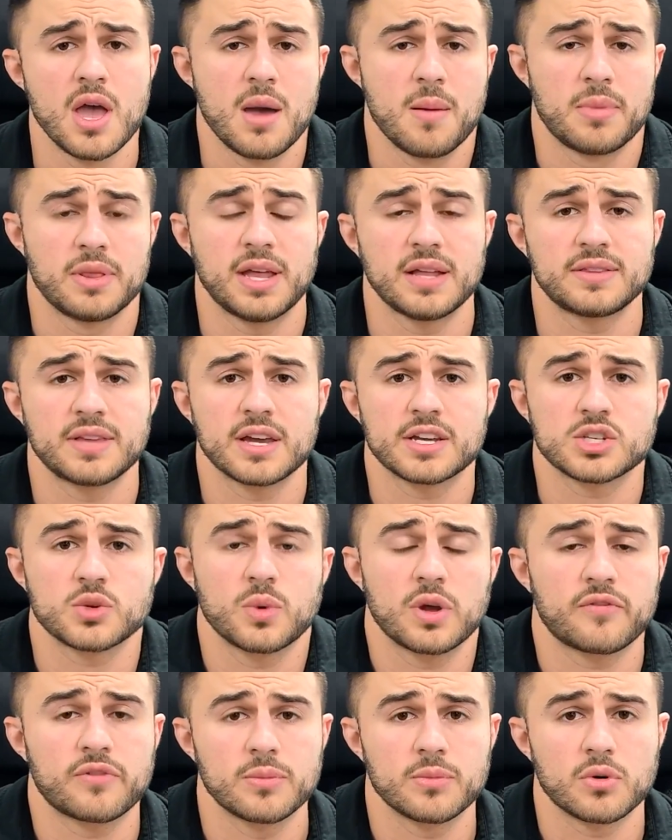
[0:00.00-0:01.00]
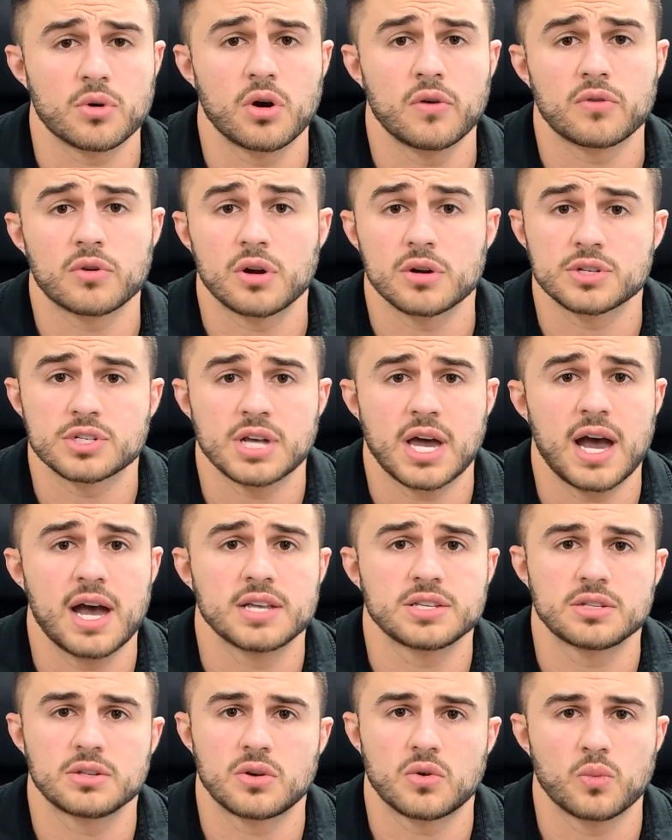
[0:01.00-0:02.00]
but that takes away from their overall
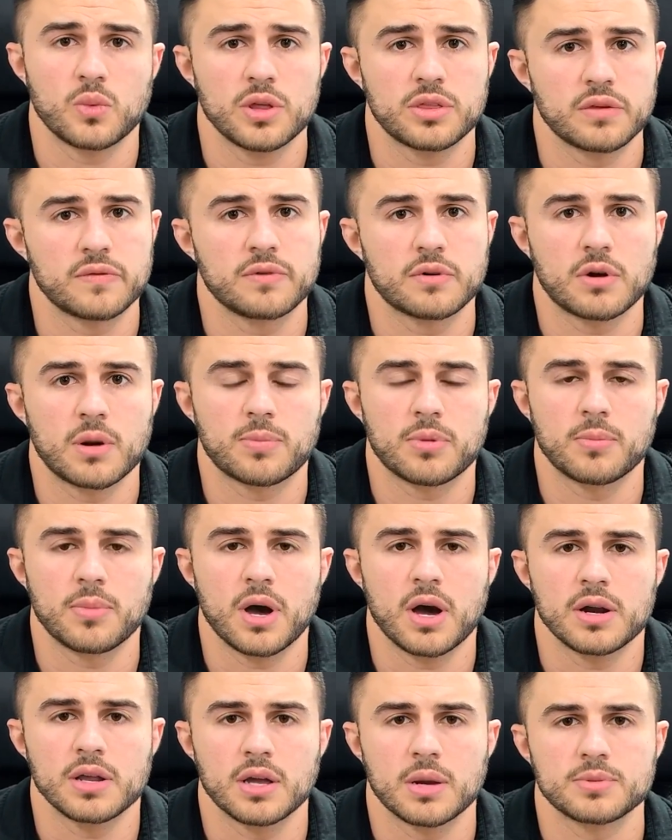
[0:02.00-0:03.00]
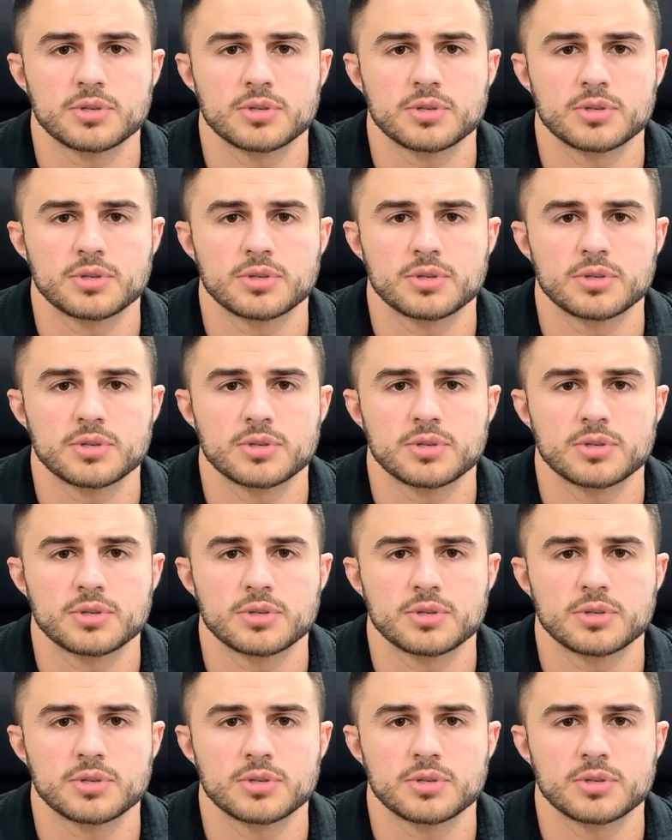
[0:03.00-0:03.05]
size and their width of their upper body up